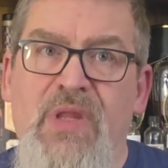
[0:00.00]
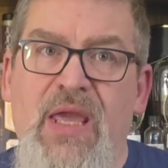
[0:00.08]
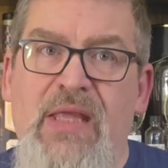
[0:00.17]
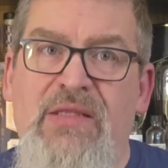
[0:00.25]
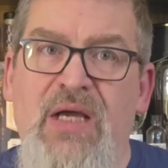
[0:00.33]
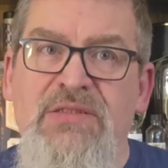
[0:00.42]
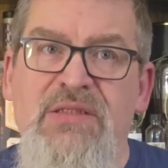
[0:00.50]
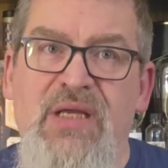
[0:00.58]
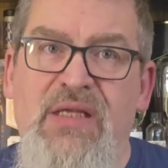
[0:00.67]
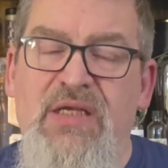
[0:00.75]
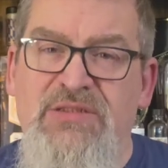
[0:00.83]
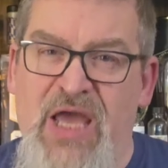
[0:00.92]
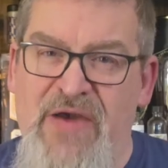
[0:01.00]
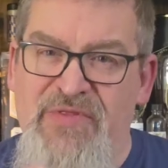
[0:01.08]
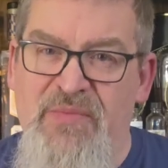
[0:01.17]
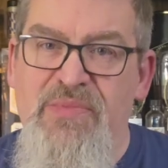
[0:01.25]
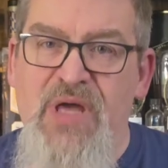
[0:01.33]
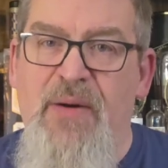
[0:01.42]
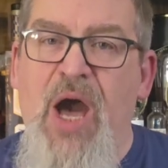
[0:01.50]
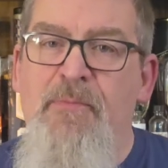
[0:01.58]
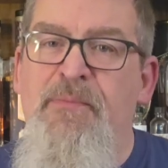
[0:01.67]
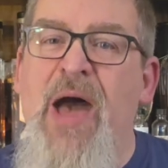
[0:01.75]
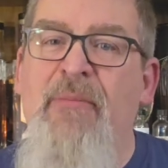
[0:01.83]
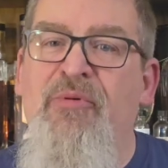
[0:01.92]
it doesn't have a
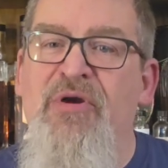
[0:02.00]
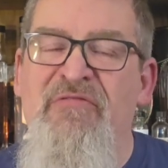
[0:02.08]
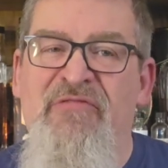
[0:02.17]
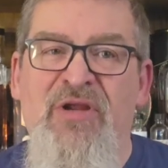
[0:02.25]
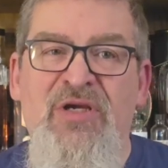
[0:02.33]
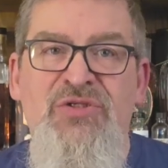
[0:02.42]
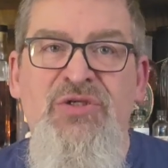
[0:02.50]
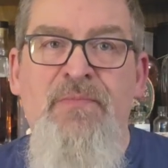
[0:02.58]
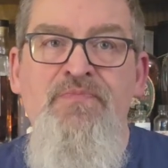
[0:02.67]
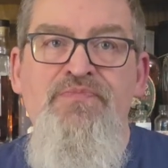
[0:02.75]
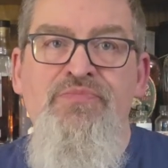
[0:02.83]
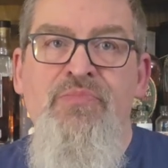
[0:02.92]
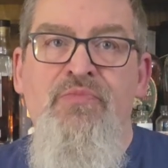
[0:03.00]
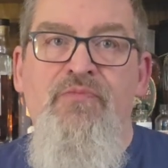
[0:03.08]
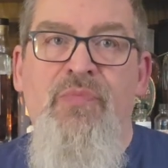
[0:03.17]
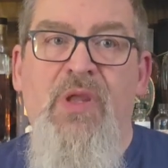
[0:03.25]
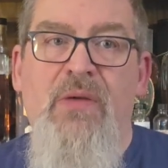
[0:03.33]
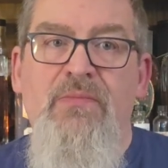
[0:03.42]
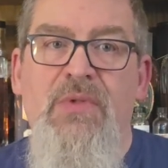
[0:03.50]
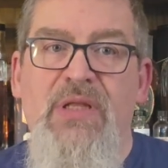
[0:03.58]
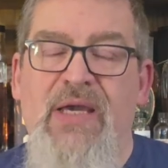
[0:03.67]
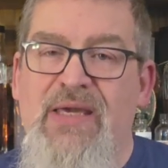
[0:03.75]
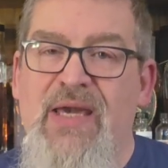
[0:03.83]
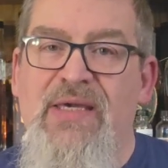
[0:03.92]
peppery finish
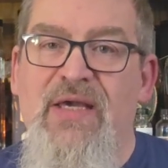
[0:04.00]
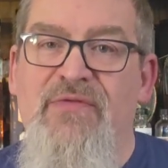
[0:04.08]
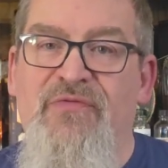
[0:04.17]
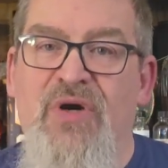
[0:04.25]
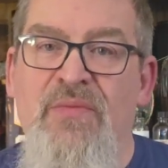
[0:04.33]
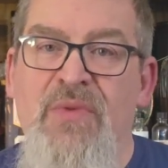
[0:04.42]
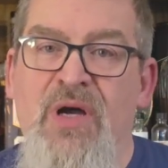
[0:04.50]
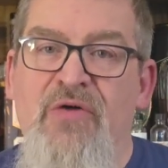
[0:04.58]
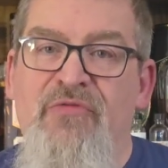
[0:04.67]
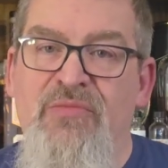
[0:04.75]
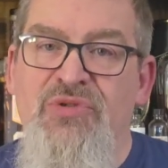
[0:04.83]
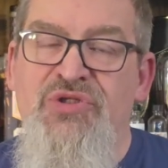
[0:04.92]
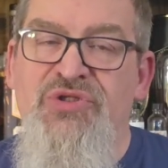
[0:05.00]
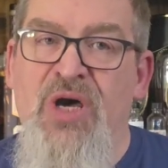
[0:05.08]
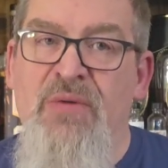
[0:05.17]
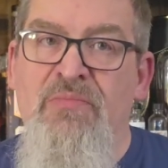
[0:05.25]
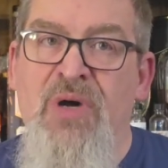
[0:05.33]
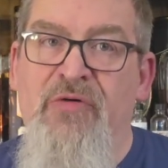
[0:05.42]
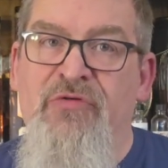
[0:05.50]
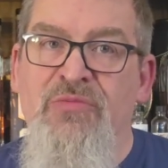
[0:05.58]
like I get from some